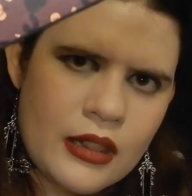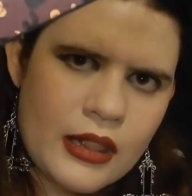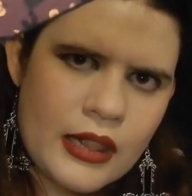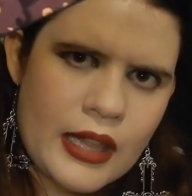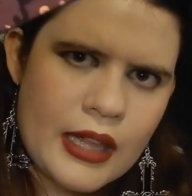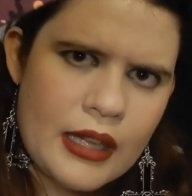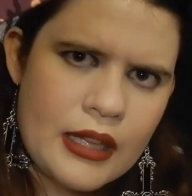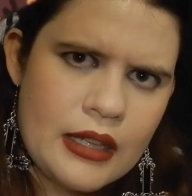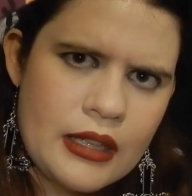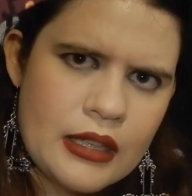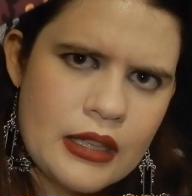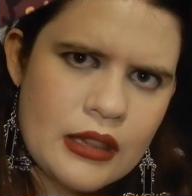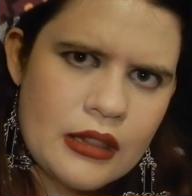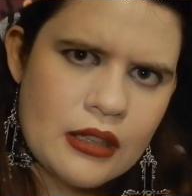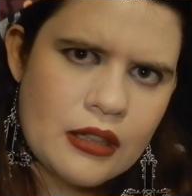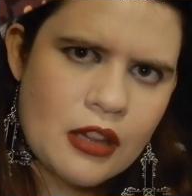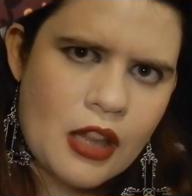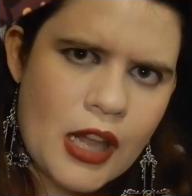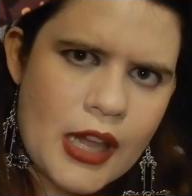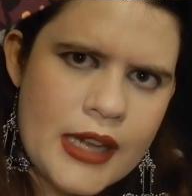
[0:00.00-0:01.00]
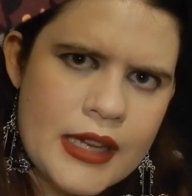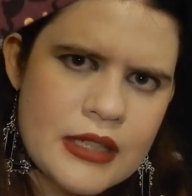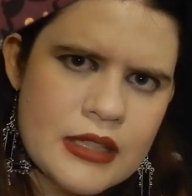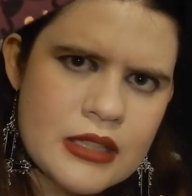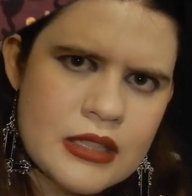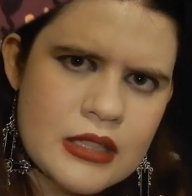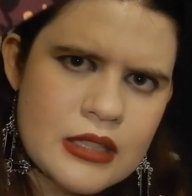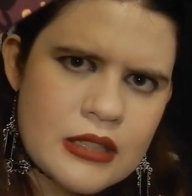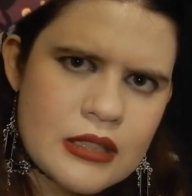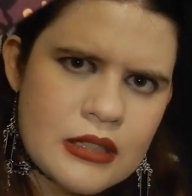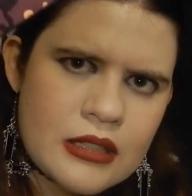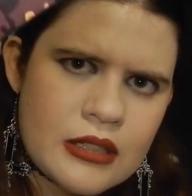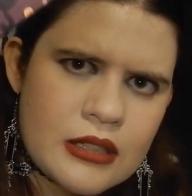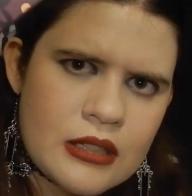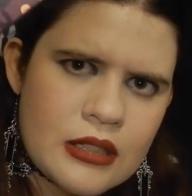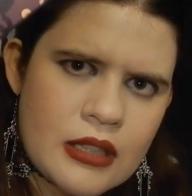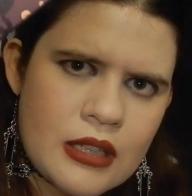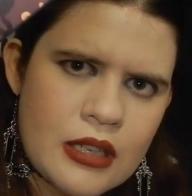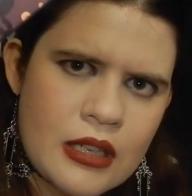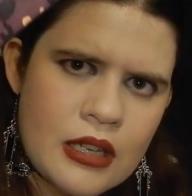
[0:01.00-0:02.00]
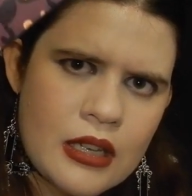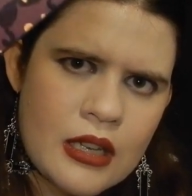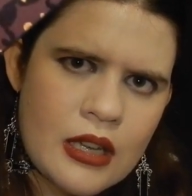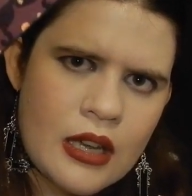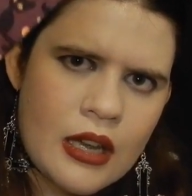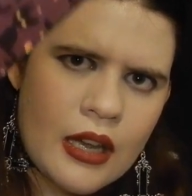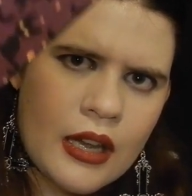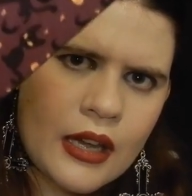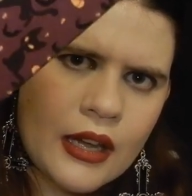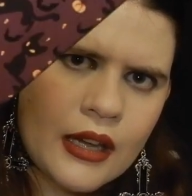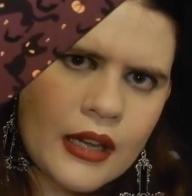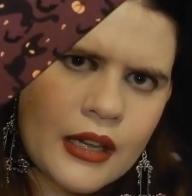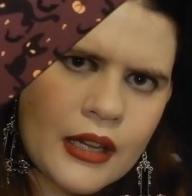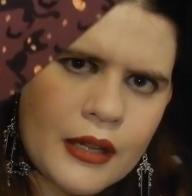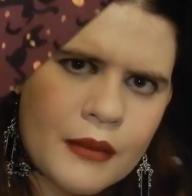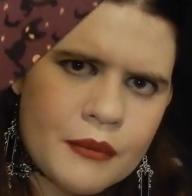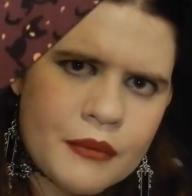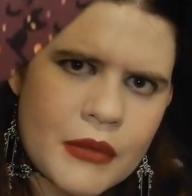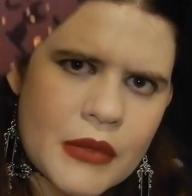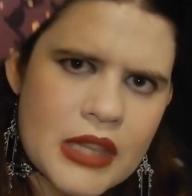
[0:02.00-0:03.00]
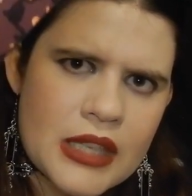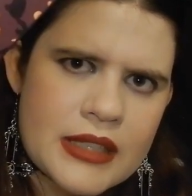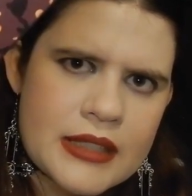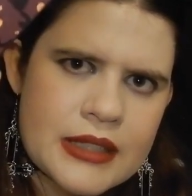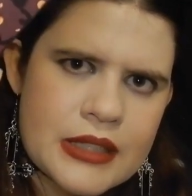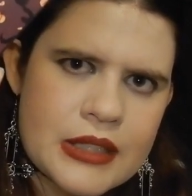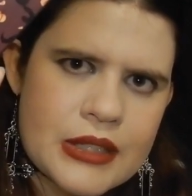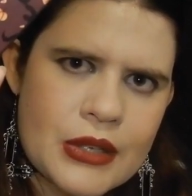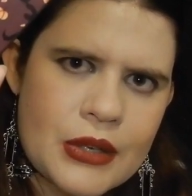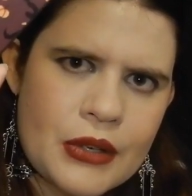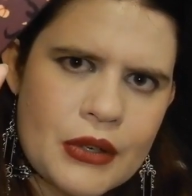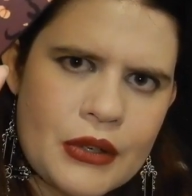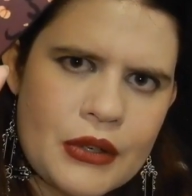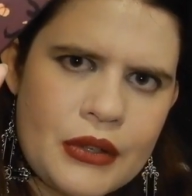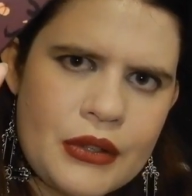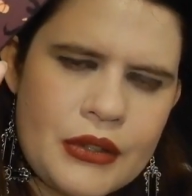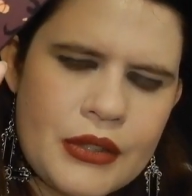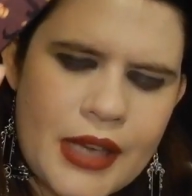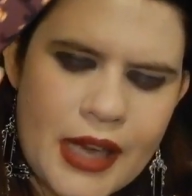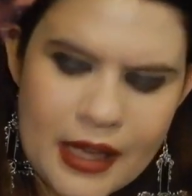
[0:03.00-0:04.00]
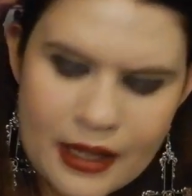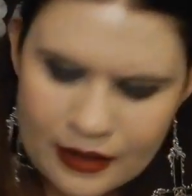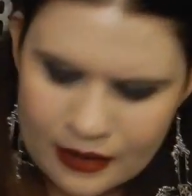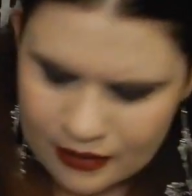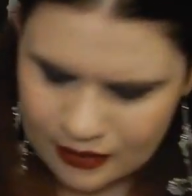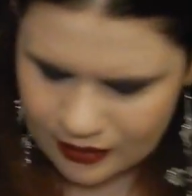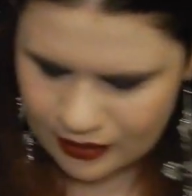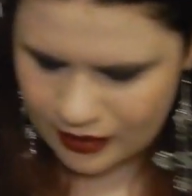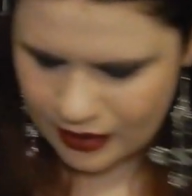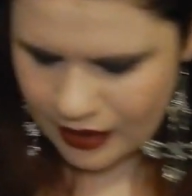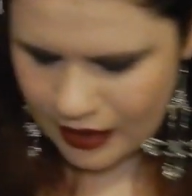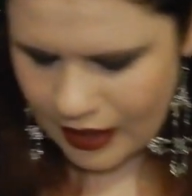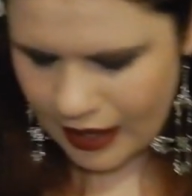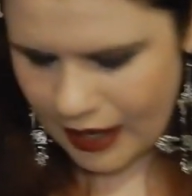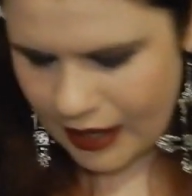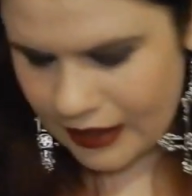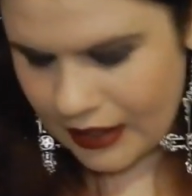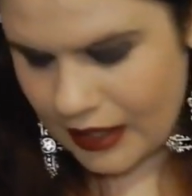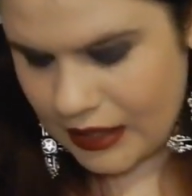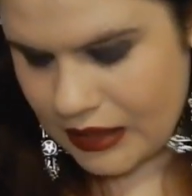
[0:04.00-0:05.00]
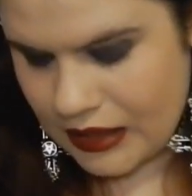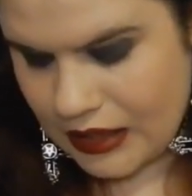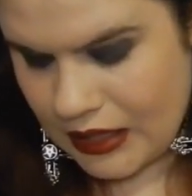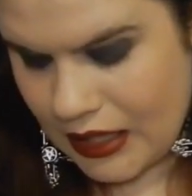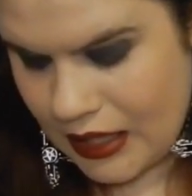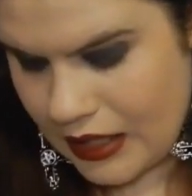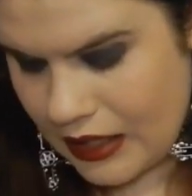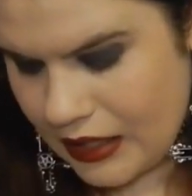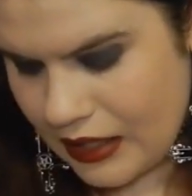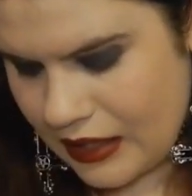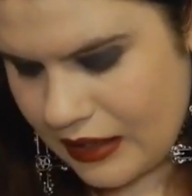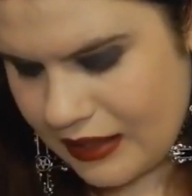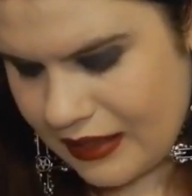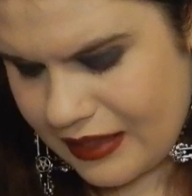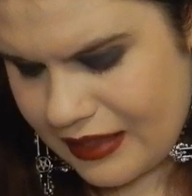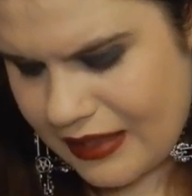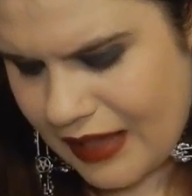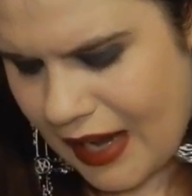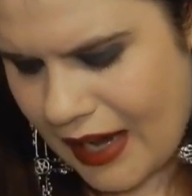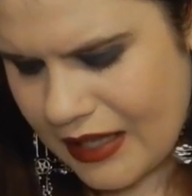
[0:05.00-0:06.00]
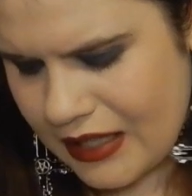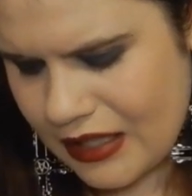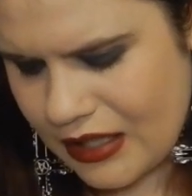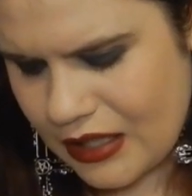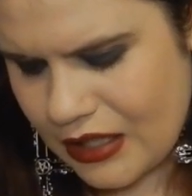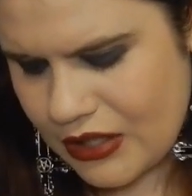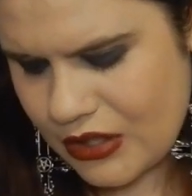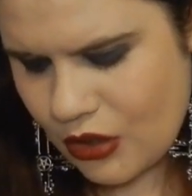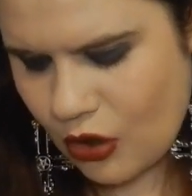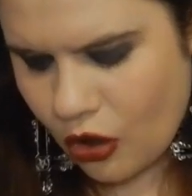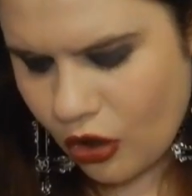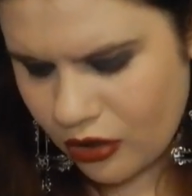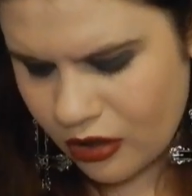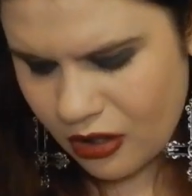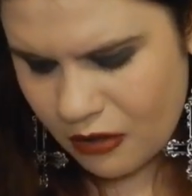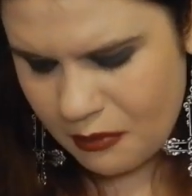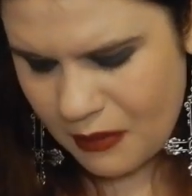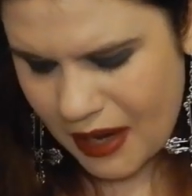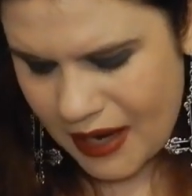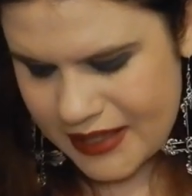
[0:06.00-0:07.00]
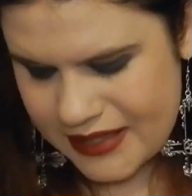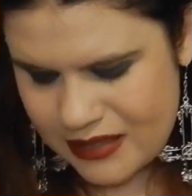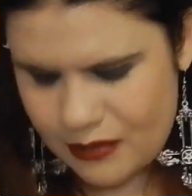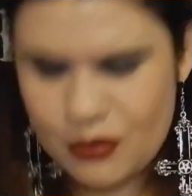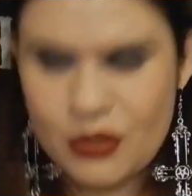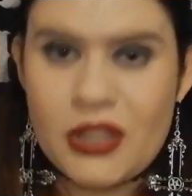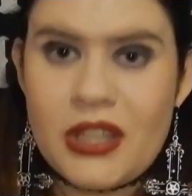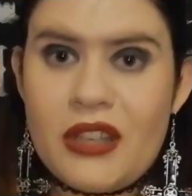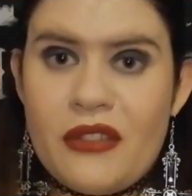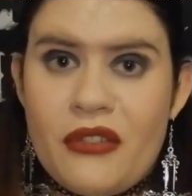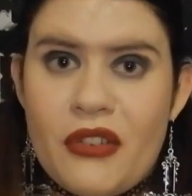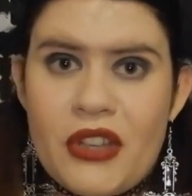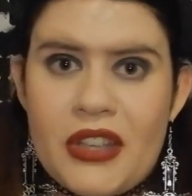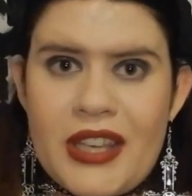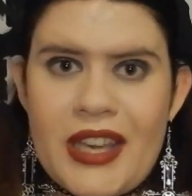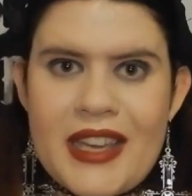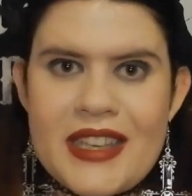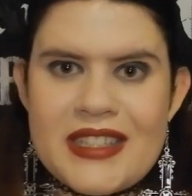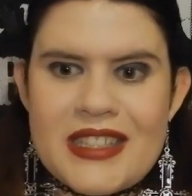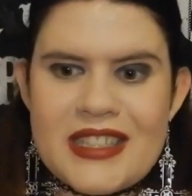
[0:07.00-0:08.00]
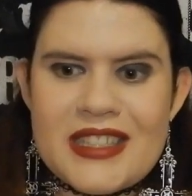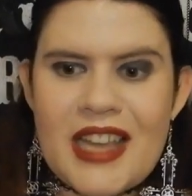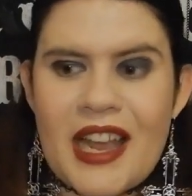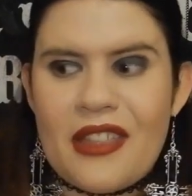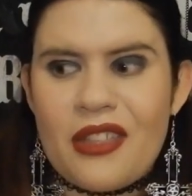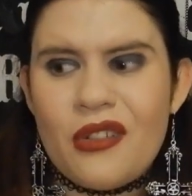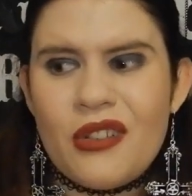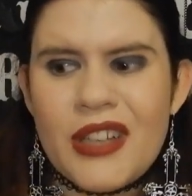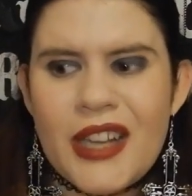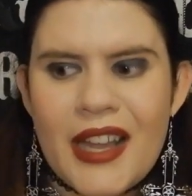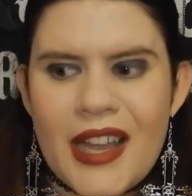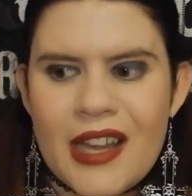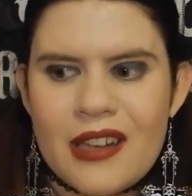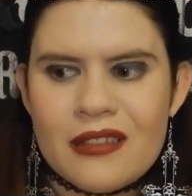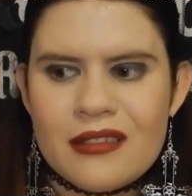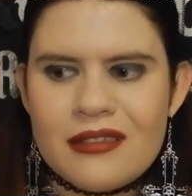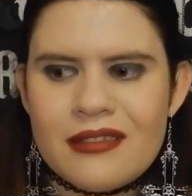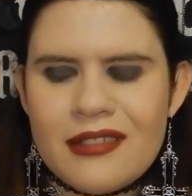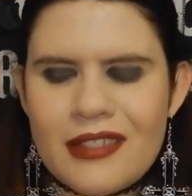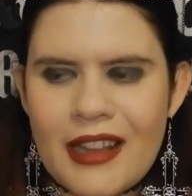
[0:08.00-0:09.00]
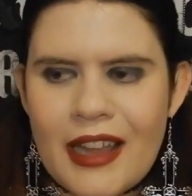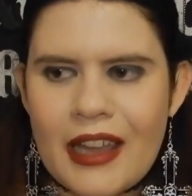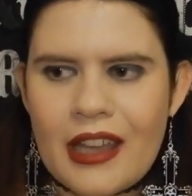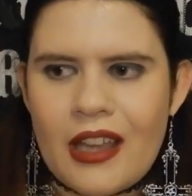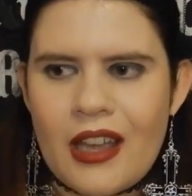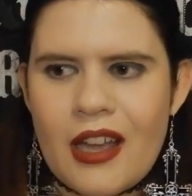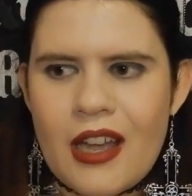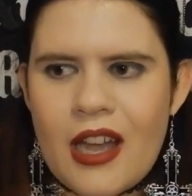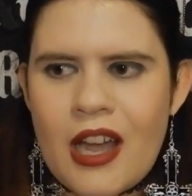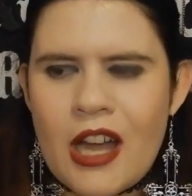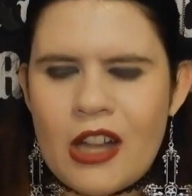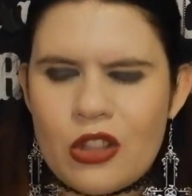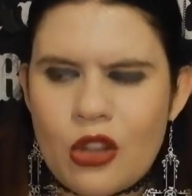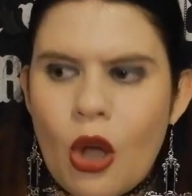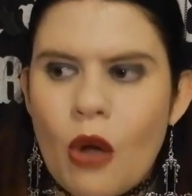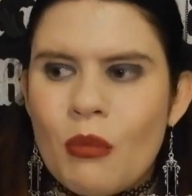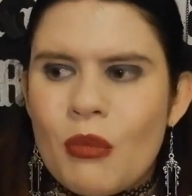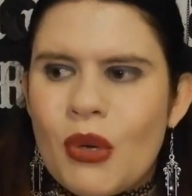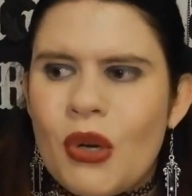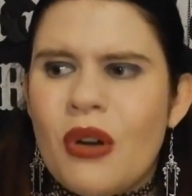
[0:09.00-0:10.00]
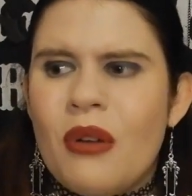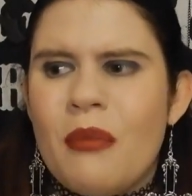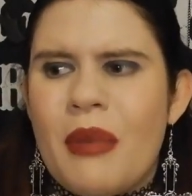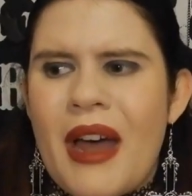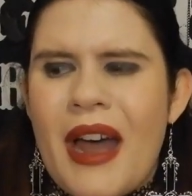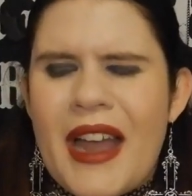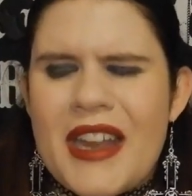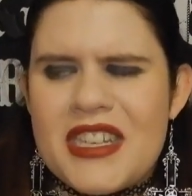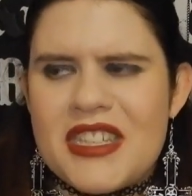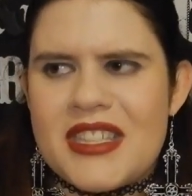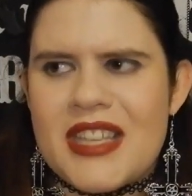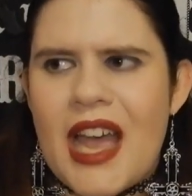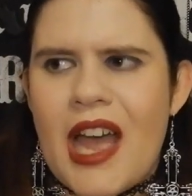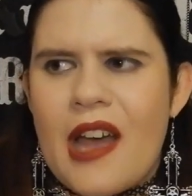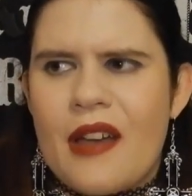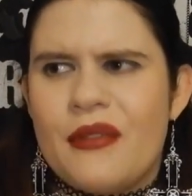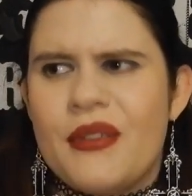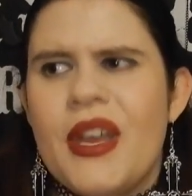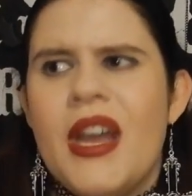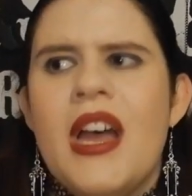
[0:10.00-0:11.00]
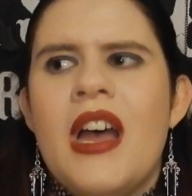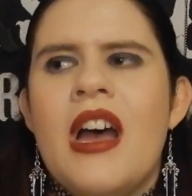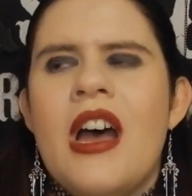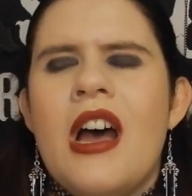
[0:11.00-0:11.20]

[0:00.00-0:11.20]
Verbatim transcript: there in the light. Um, so yeah, and I think that is all of my spooky phone cases. I thought I had like a lot more, but I just have